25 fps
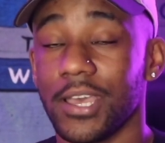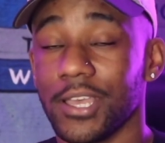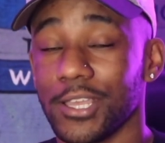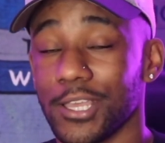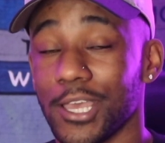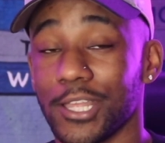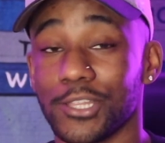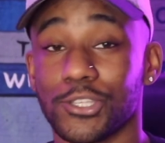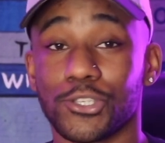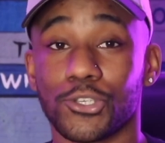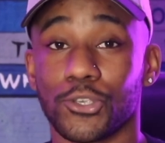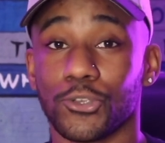
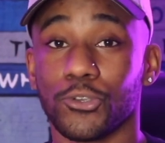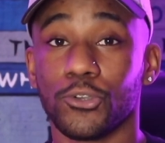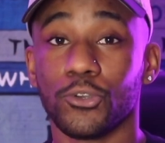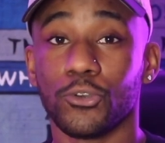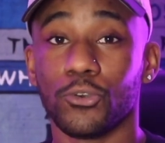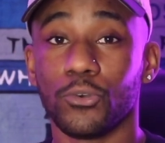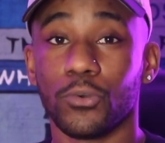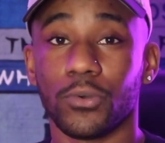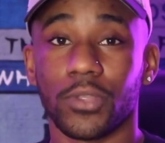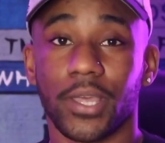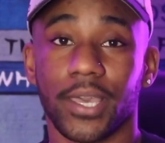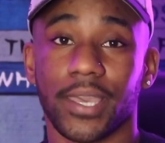And two,
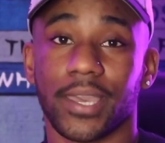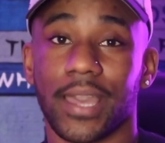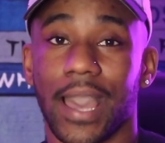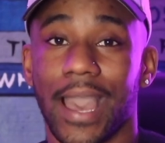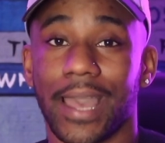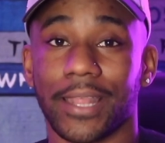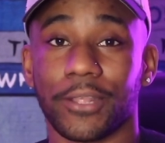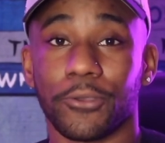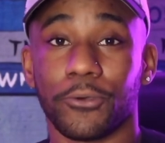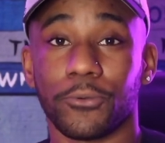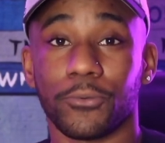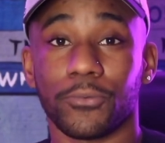like,
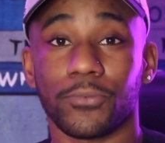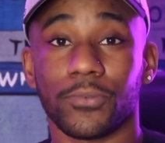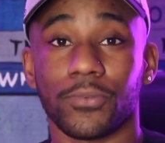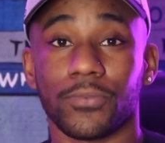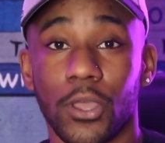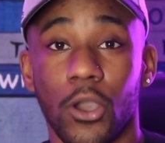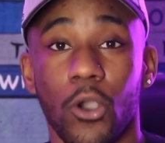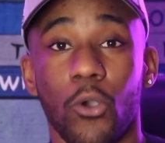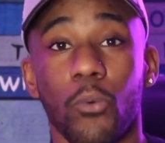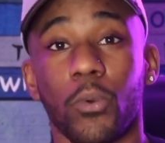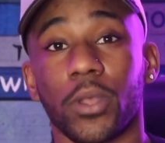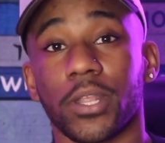I don't
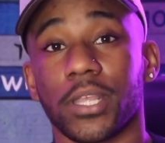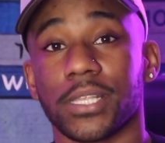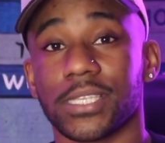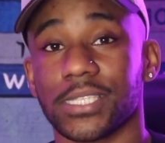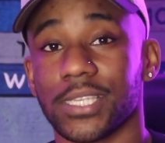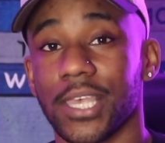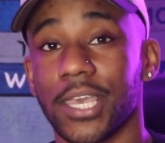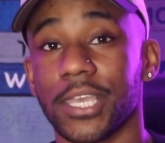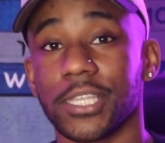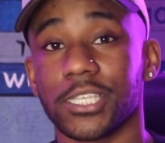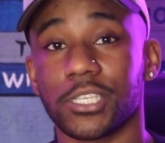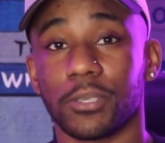know what
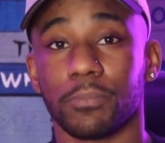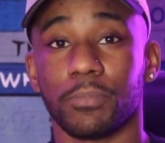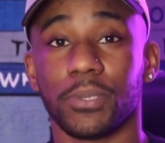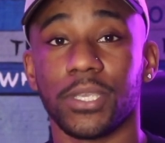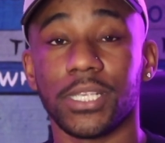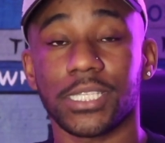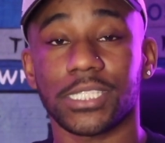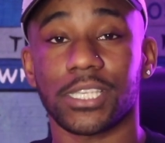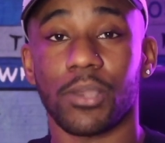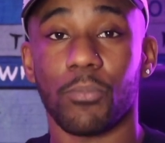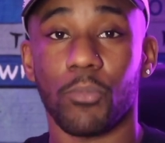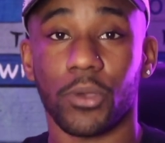it's like to
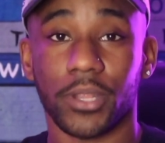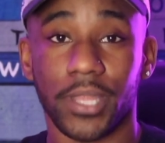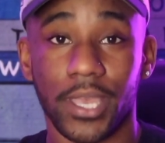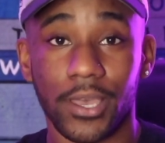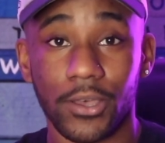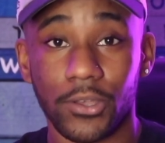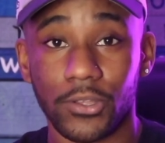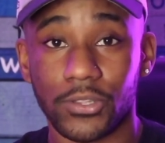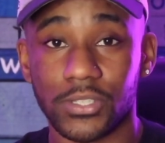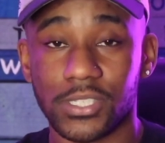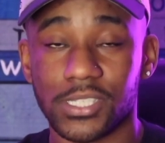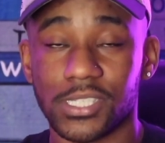be someone
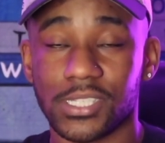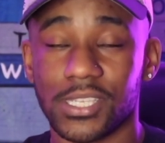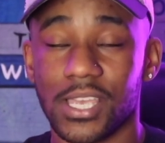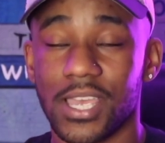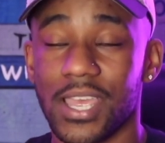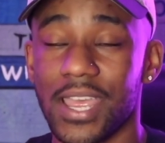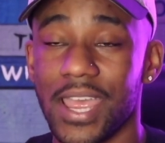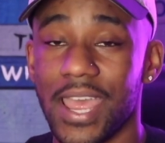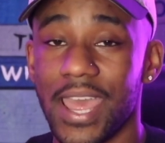else.